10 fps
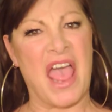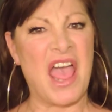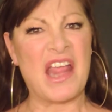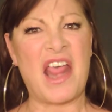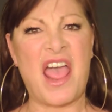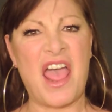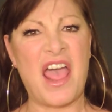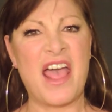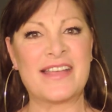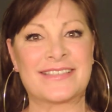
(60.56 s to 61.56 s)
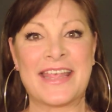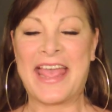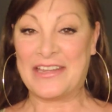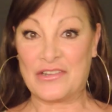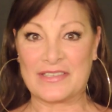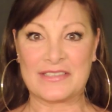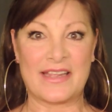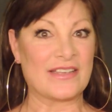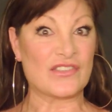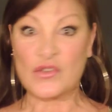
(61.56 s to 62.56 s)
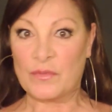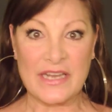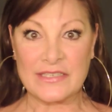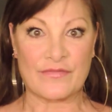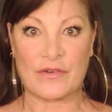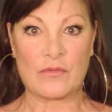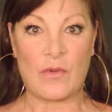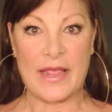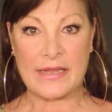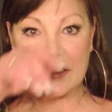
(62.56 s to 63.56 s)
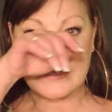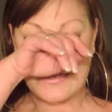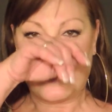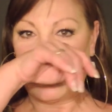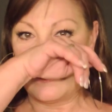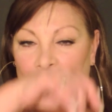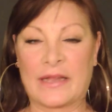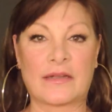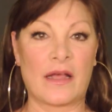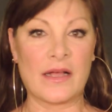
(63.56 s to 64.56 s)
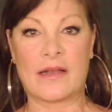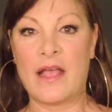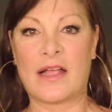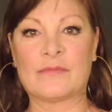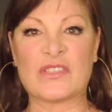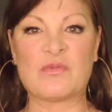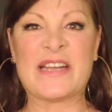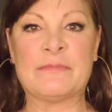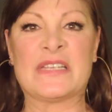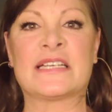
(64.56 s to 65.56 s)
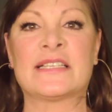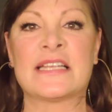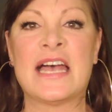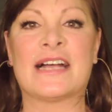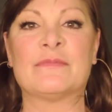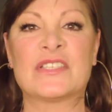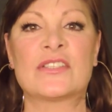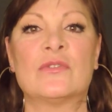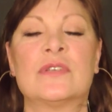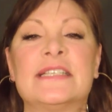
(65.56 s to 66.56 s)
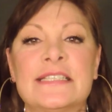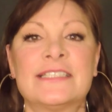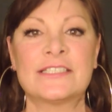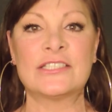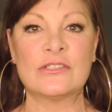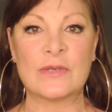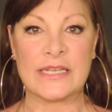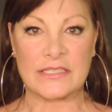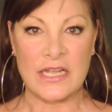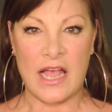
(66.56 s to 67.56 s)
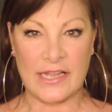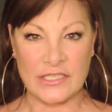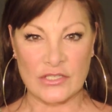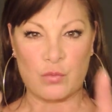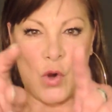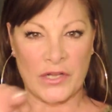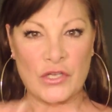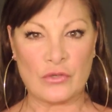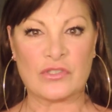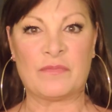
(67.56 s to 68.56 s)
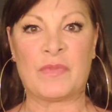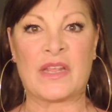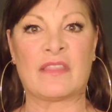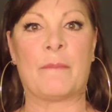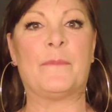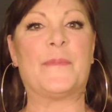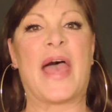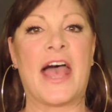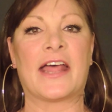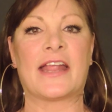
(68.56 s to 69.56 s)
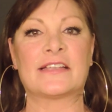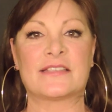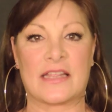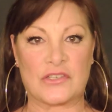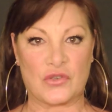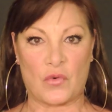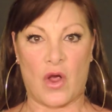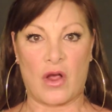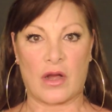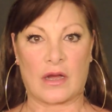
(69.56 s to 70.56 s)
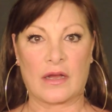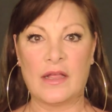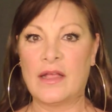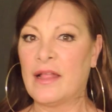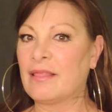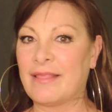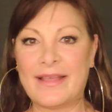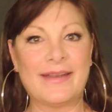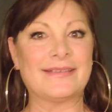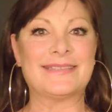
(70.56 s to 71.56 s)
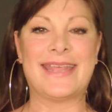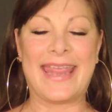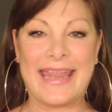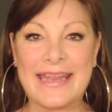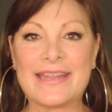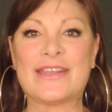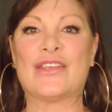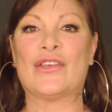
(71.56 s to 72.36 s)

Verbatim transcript: badass. And you could say it so many different ways. Oh my God, I'm sweating because I'm so into it. I just want you to be the badass that you are. Let it take